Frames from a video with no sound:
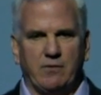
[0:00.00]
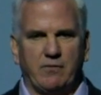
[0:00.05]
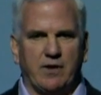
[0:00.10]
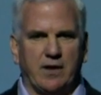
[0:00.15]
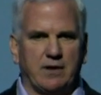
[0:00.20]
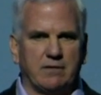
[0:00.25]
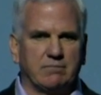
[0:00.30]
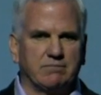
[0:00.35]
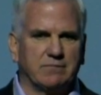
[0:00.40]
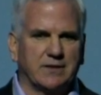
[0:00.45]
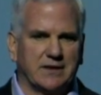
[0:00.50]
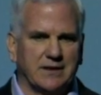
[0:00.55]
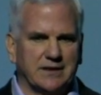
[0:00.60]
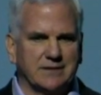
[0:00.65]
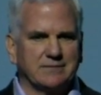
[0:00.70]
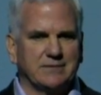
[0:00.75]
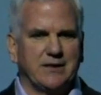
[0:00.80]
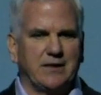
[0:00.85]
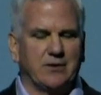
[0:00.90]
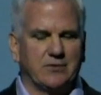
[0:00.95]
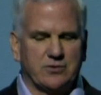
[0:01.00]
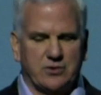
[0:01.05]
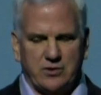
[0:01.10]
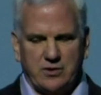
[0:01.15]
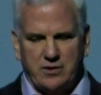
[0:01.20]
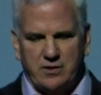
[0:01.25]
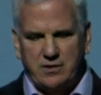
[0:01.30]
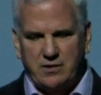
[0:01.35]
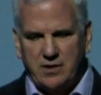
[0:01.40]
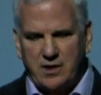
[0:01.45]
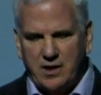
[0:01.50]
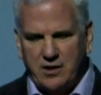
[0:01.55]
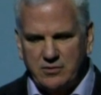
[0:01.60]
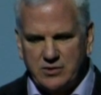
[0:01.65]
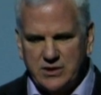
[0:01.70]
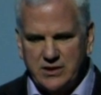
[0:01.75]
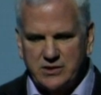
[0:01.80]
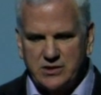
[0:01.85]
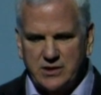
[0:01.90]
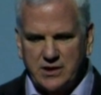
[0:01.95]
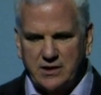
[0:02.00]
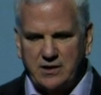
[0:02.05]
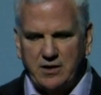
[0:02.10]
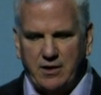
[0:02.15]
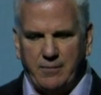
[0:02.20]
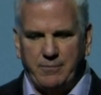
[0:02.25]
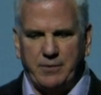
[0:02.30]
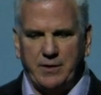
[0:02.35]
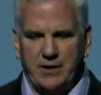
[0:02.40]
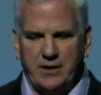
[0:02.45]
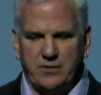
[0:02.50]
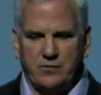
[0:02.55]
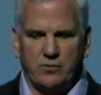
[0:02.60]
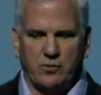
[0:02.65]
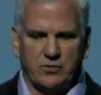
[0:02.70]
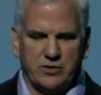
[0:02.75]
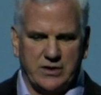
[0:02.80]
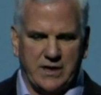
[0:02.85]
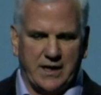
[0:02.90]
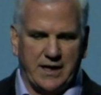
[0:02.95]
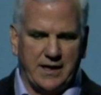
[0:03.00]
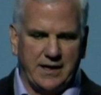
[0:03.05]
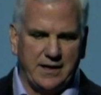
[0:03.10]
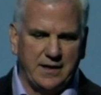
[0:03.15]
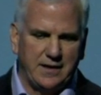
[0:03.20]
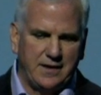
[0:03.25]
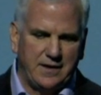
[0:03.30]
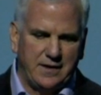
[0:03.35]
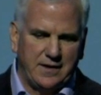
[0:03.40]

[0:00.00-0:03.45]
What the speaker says: we've got sort of artistic companies, Rossetti.